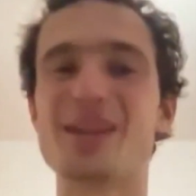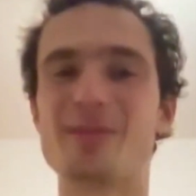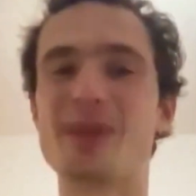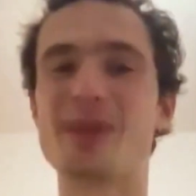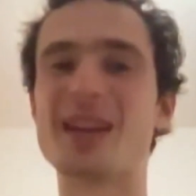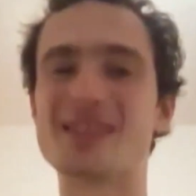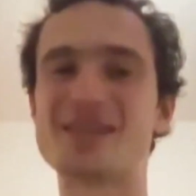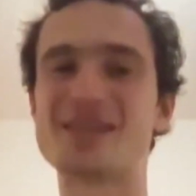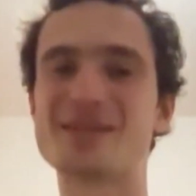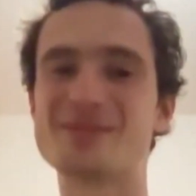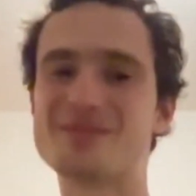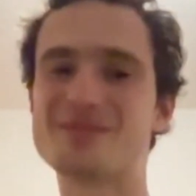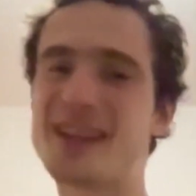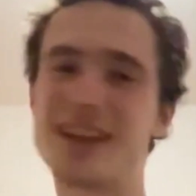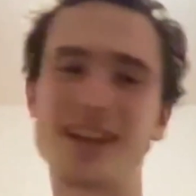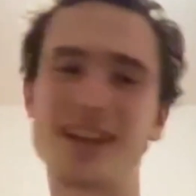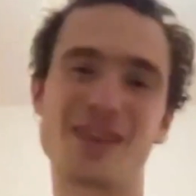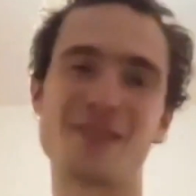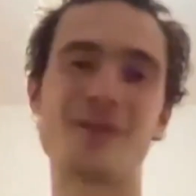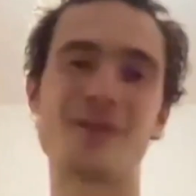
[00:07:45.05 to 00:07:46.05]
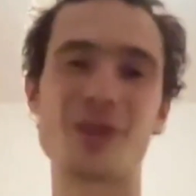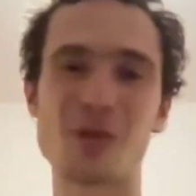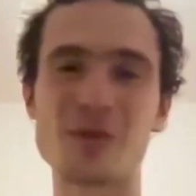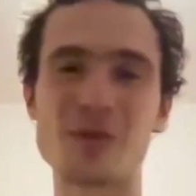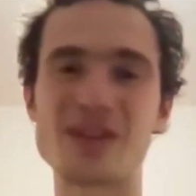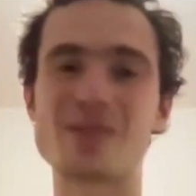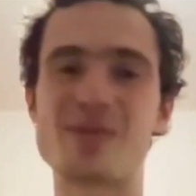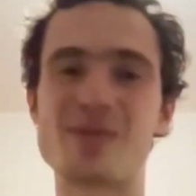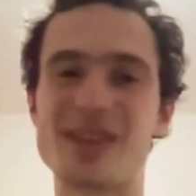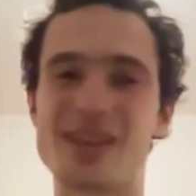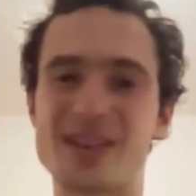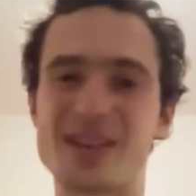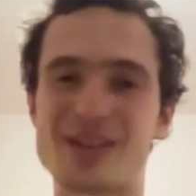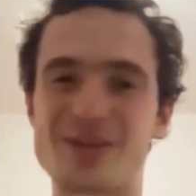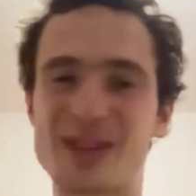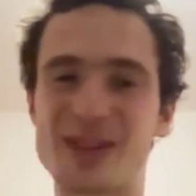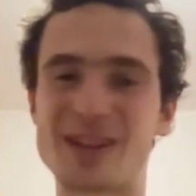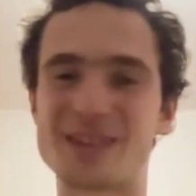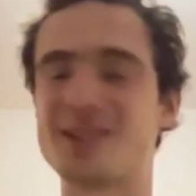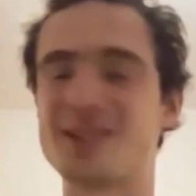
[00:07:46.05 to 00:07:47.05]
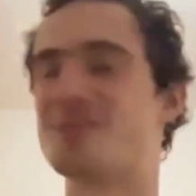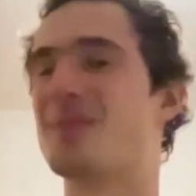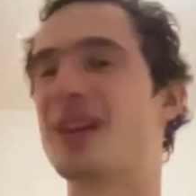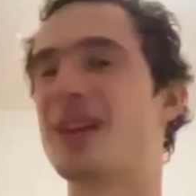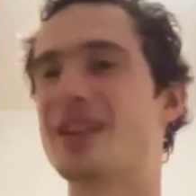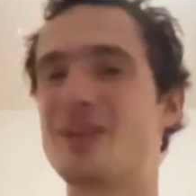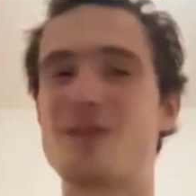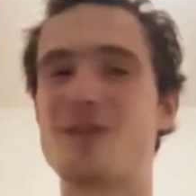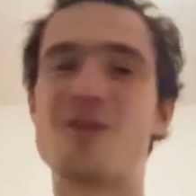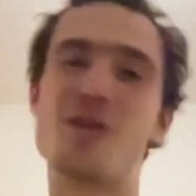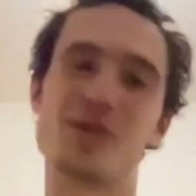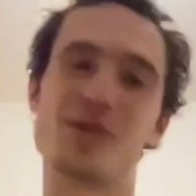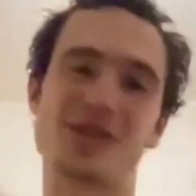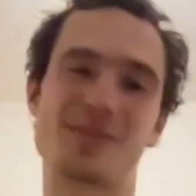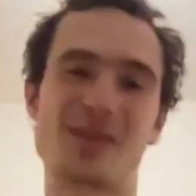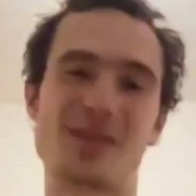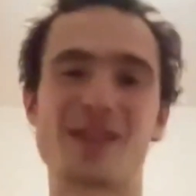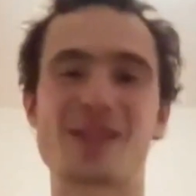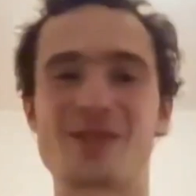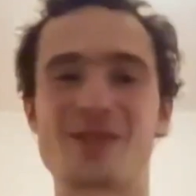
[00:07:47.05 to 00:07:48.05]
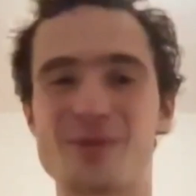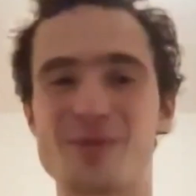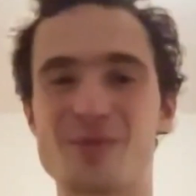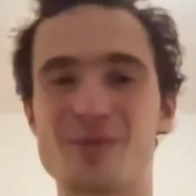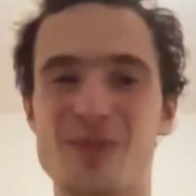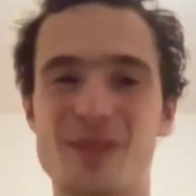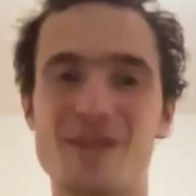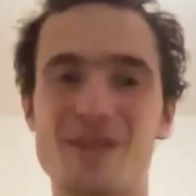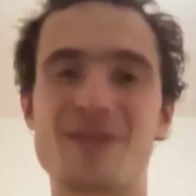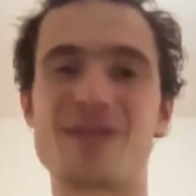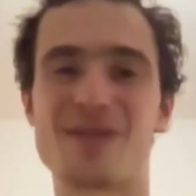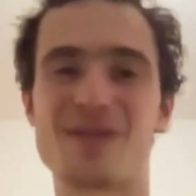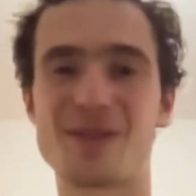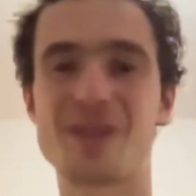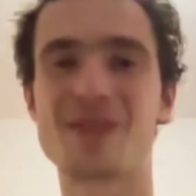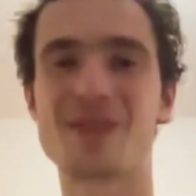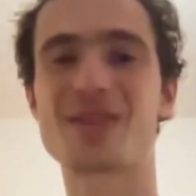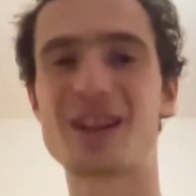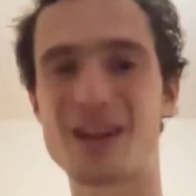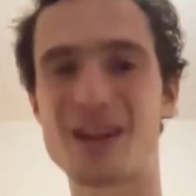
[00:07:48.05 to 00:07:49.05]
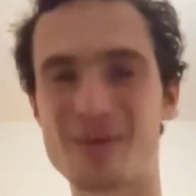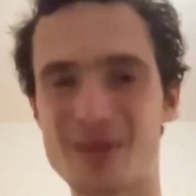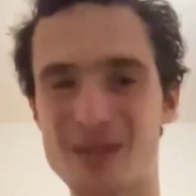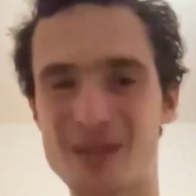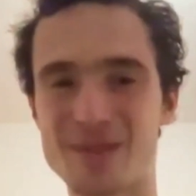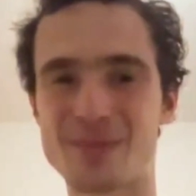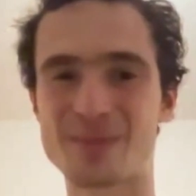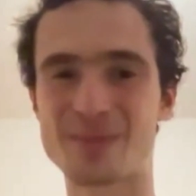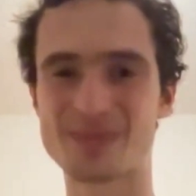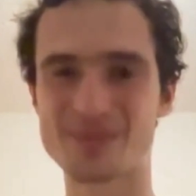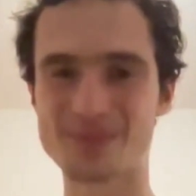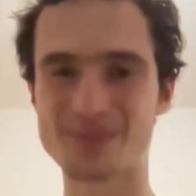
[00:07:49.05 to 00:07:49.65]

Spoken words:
But yeah, I've always been attracted by the full spectrum of climbing.